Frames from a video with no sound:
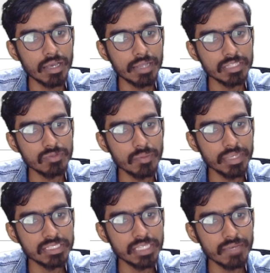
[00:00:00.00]
This will be
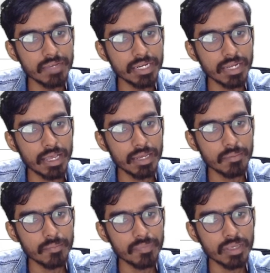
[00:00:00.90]
j vector,
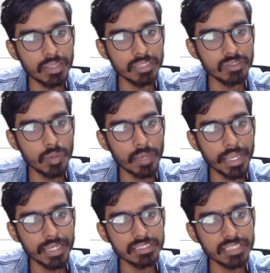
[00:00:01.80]
and this will be
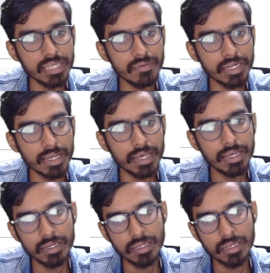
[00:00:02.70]
minus j vector.